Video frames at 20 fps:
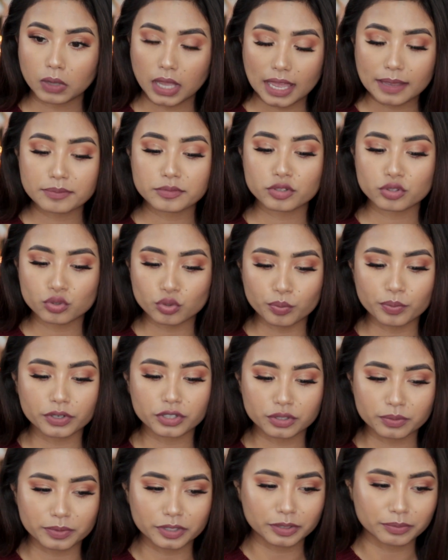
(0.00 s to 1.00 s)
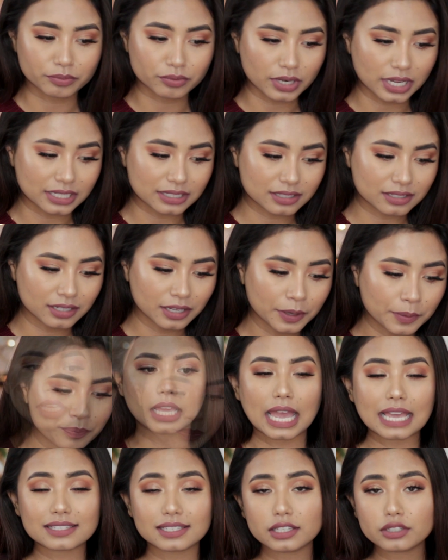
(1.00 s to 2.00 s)
I'm super impressed.
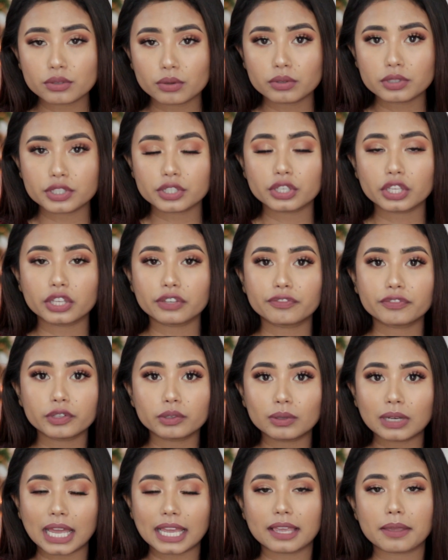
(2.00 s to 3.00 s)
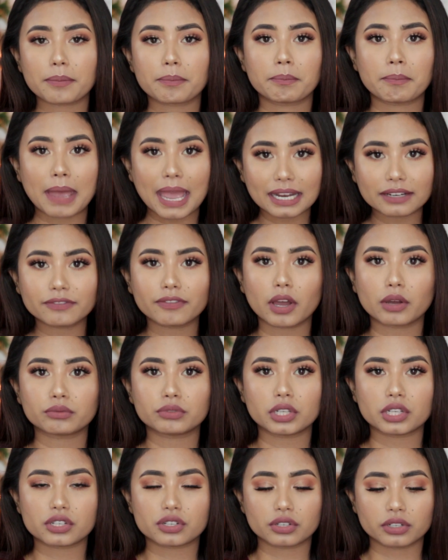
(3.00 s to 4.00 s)
As I told you, if you like matte
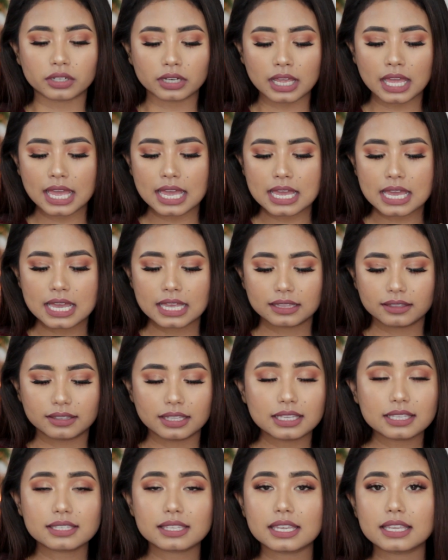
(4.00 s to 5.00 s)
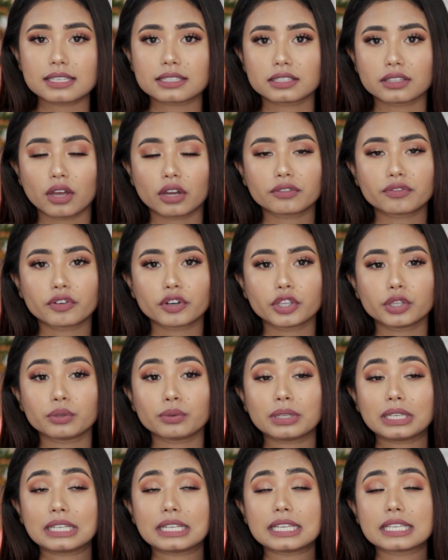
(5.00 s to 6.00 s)
foundation, this is not for you.
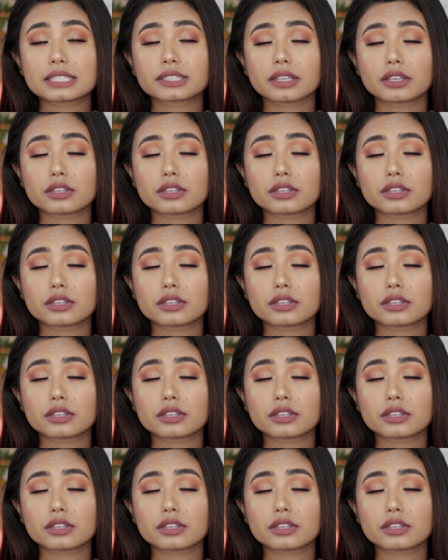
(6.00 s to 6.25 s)
It is